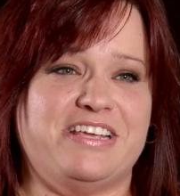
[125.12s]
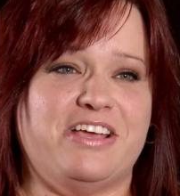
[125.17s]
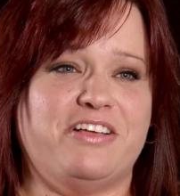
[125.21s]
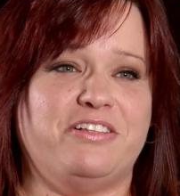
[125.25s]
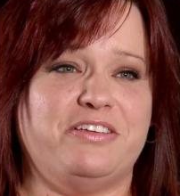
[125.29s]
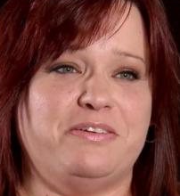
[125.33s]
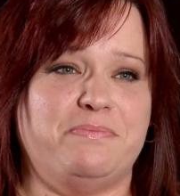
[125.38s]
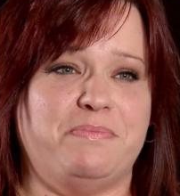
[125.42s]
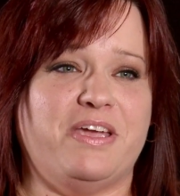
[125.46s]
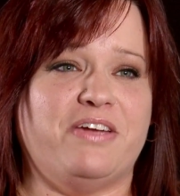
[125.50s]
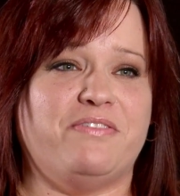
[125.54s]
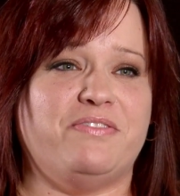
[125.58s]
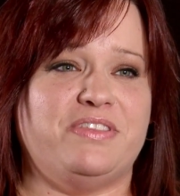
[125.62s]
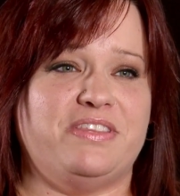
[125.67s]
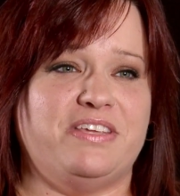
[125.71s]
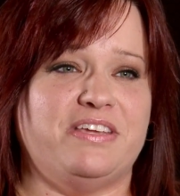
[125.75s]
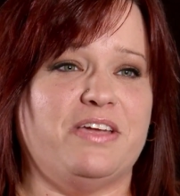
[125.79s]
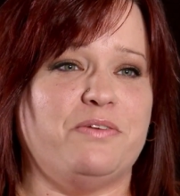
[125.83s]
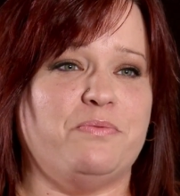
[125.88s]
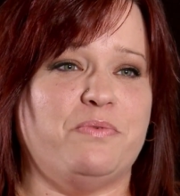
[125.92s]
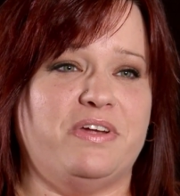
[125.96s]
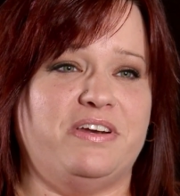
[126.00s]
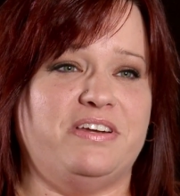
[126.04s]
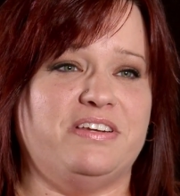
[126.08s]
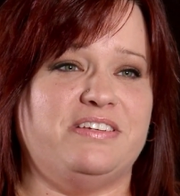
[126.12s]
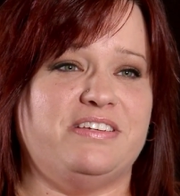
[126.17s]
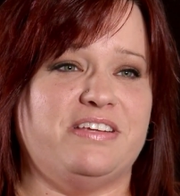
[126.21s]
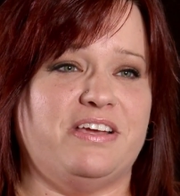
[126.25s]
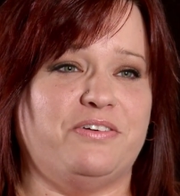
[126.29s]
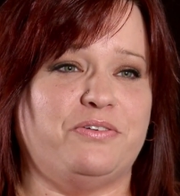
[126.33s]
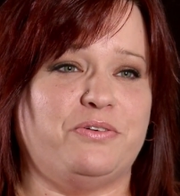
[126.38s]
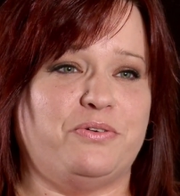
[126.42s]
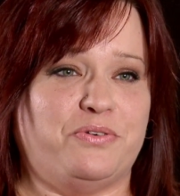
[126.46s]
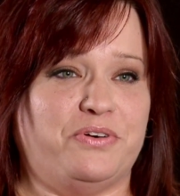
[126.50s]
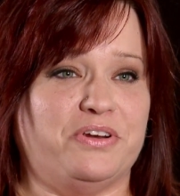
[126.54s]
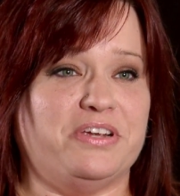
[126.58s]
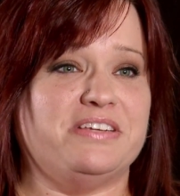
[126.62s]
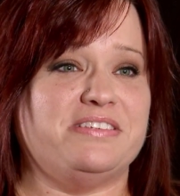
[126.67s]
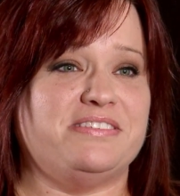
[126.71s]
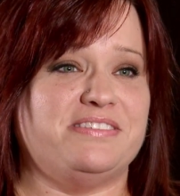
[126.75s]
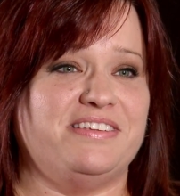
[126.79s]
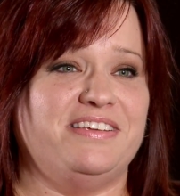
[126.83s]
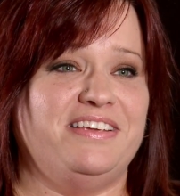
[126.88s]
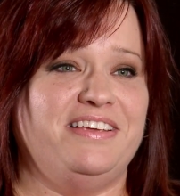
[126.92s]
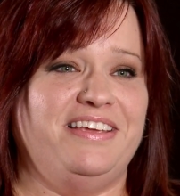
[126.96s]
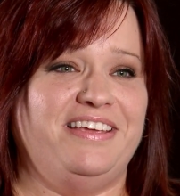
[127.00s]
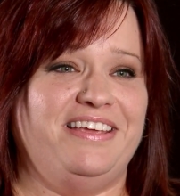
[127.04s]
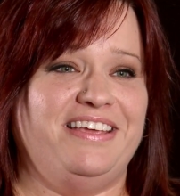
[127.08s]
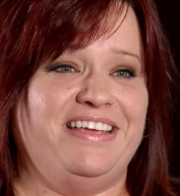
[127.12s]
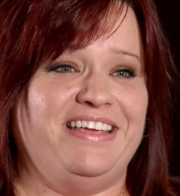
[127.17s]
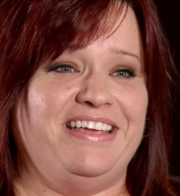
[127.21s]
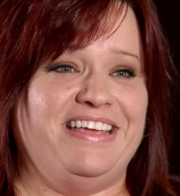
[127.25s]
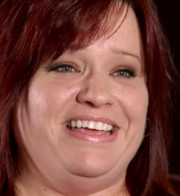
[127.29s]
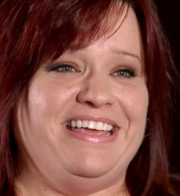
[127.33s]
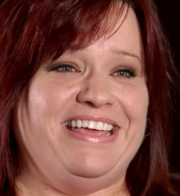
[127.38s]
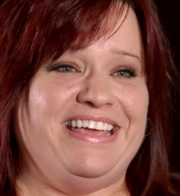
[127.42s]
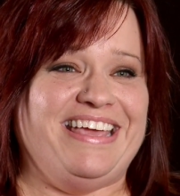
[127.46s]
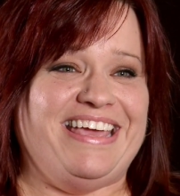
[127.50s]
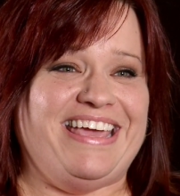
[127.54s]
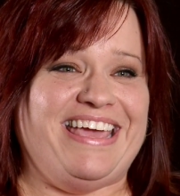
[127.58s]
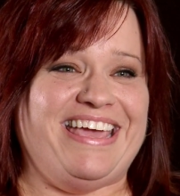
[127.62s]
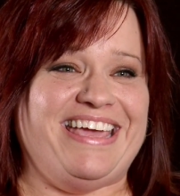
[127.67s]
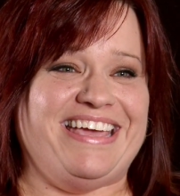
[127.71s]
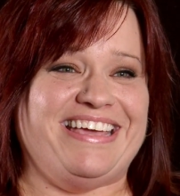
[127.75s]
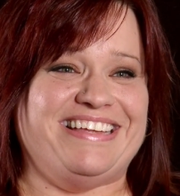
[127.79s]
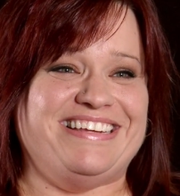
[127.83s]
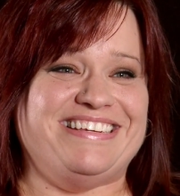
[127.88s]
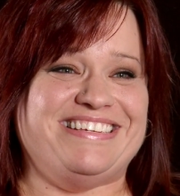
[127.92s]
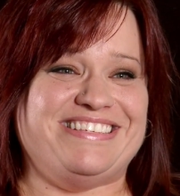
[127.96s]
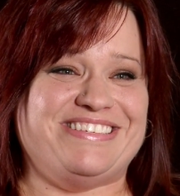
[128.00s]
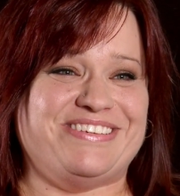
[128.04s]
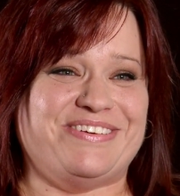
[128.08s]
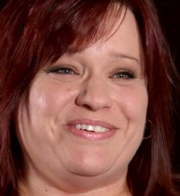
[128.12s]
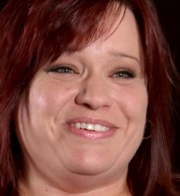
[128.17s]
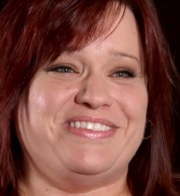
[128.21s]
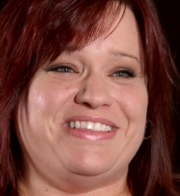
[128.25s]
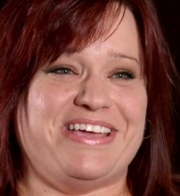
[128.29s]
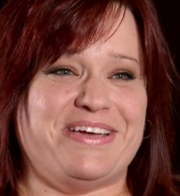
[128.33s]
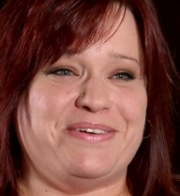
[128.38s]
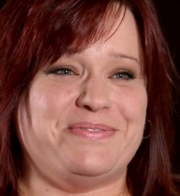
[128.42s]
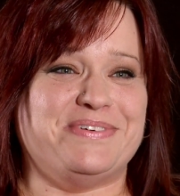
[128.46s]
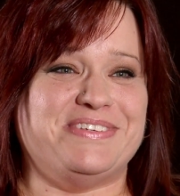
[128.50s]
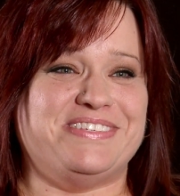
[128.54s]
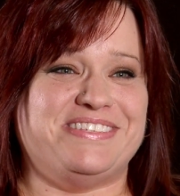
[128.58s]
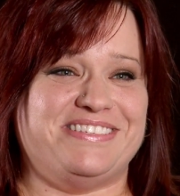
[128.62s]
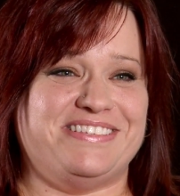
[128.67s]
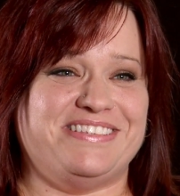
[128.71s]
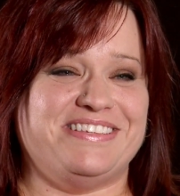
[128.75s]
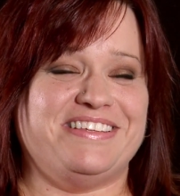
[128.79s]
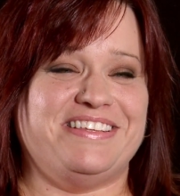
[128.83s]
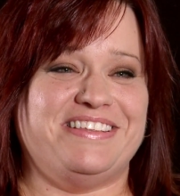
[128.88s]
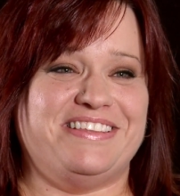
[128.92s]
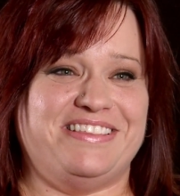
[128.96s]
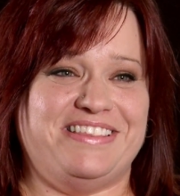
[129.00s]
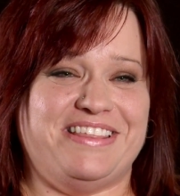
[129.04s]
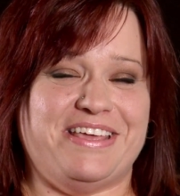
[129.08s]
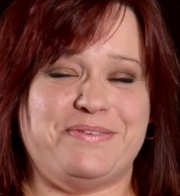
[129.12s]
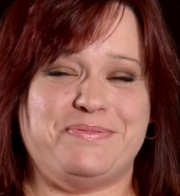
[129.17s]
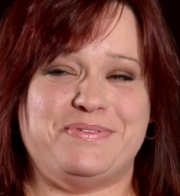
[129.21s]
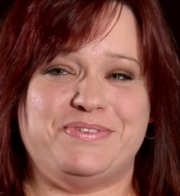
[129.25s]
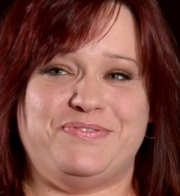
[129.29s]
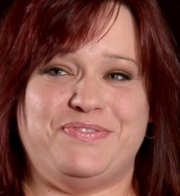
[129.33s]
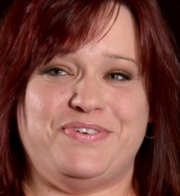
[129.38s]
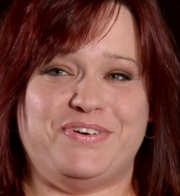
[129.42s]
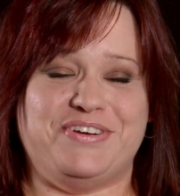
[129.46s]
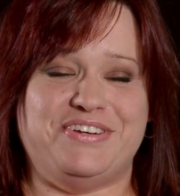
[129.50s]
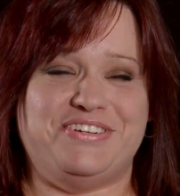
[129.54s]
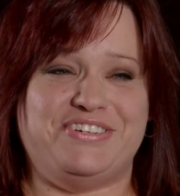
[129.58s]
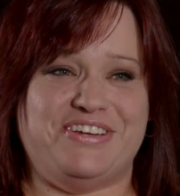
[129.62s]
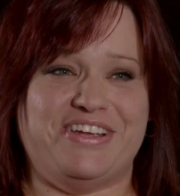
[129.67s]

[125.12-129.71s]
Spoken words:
tell him everything I wanted to tell Chris. And so that was very